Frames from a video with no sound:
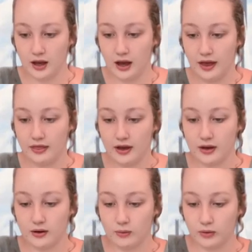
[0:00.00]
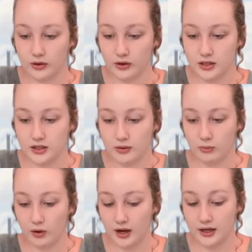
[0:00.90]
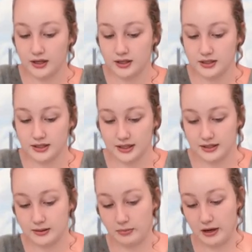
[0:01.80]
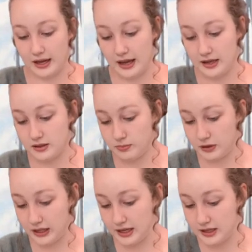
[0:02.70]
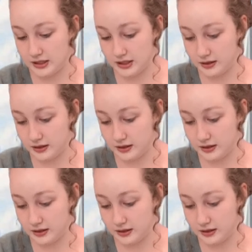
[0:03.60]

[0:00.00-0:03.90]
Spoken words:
And then we're going to need 1 6x8 plate,